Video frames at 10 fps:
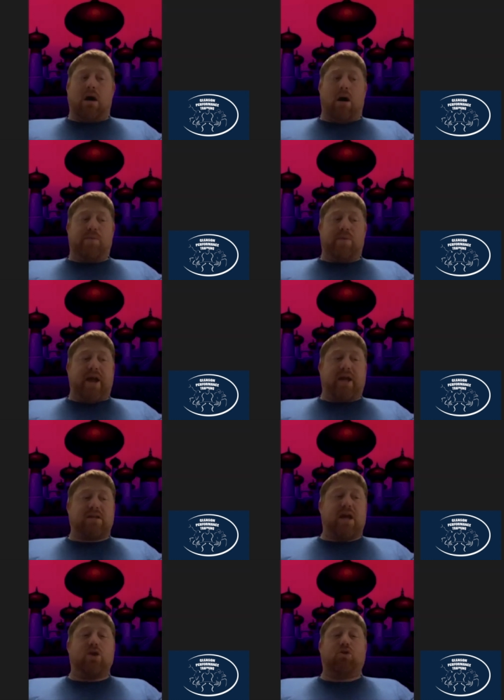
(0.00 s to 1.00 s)
The next
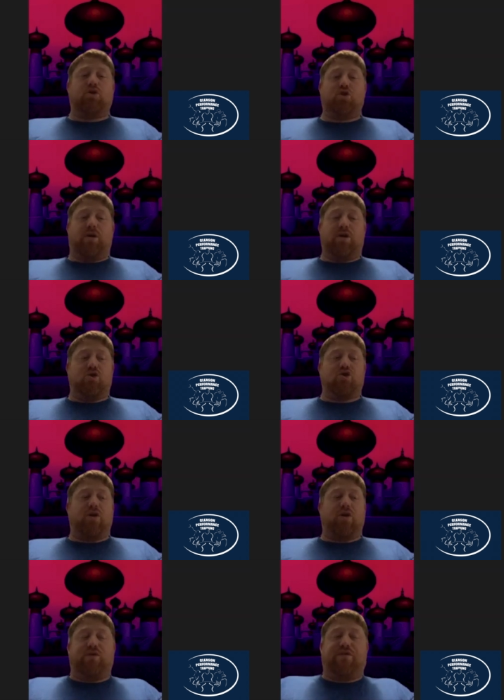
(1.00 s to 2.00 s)
day, your
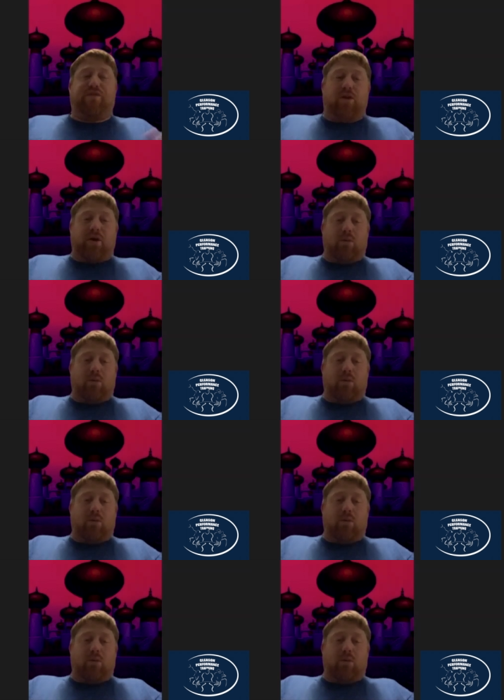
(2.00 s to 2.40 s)
joints will feel it